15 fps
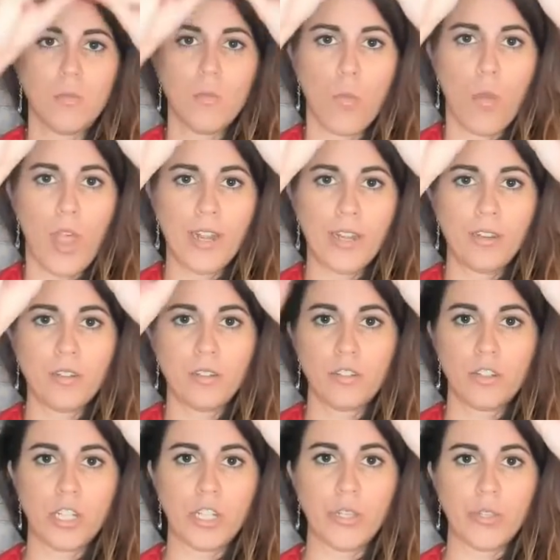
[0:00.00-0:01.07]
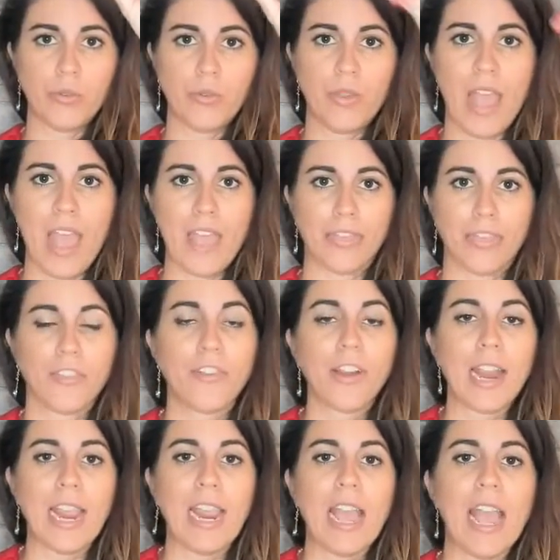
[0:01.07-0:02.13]
1, 2, and
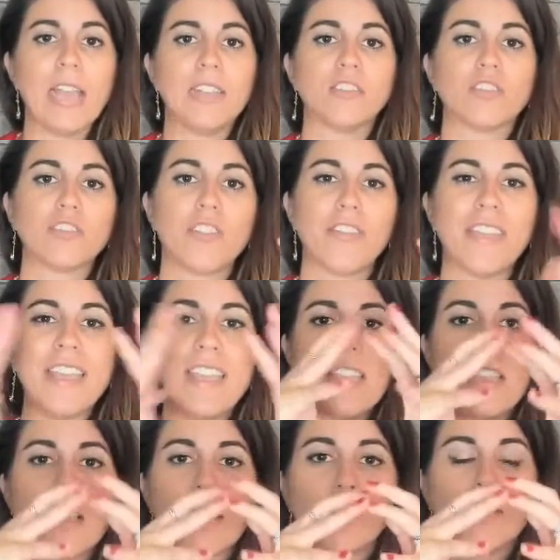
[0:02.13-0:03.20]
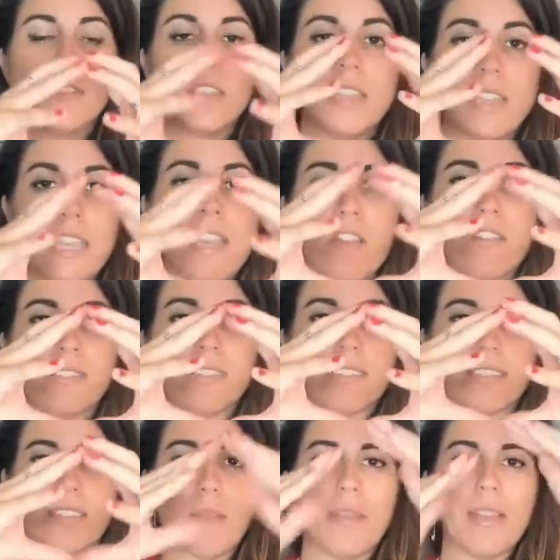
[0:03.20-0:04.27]
3. And so the
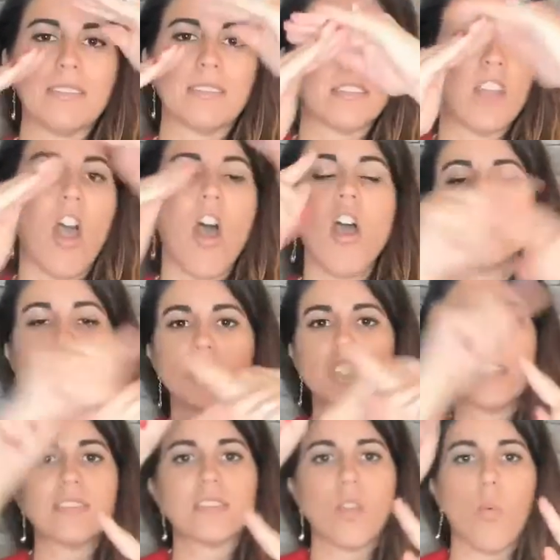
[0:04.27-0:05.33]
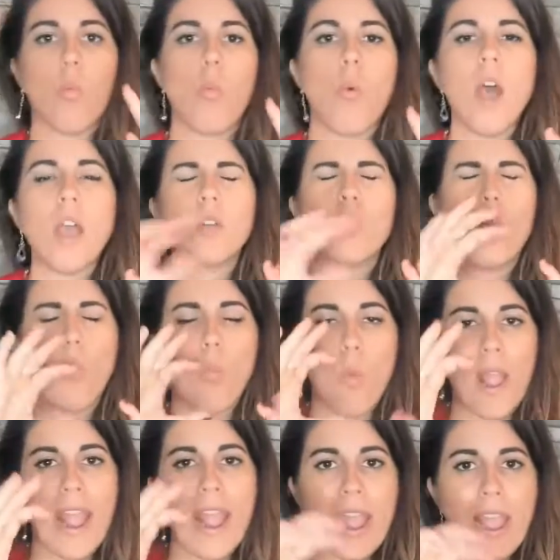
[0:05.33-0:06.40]
ecosystem is not just a
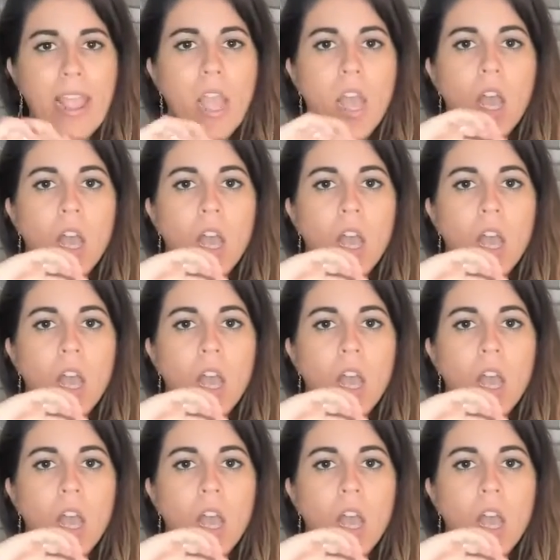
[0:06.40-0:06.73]
one-way